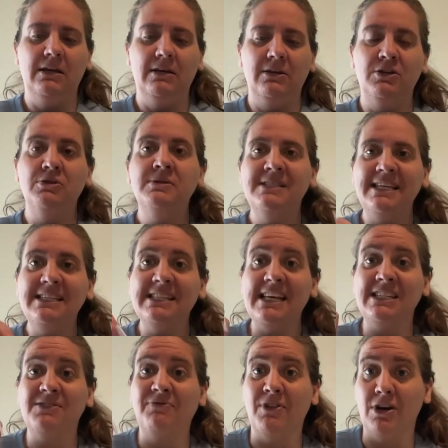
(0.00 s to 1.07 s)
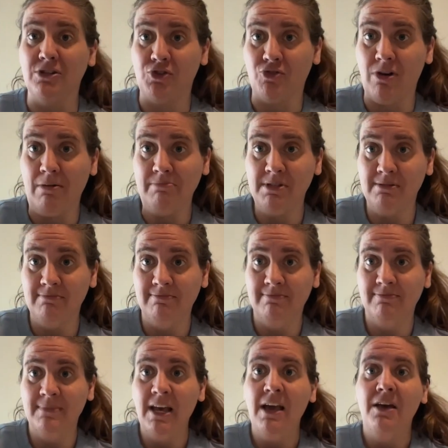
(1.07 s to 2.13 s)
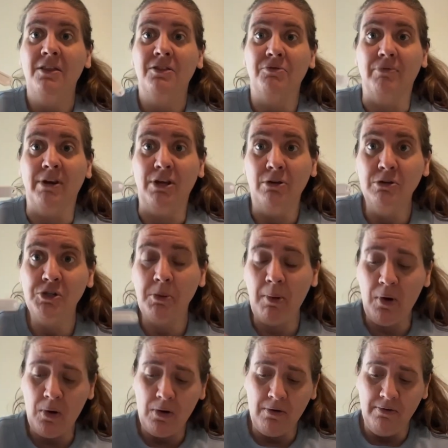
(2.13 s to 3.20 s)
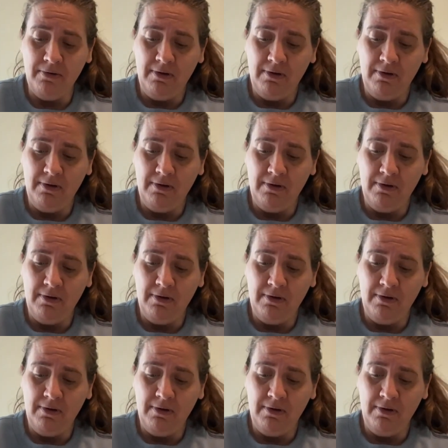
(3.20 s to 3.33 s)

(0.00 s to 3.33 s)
use these as floss drops. They're reusable.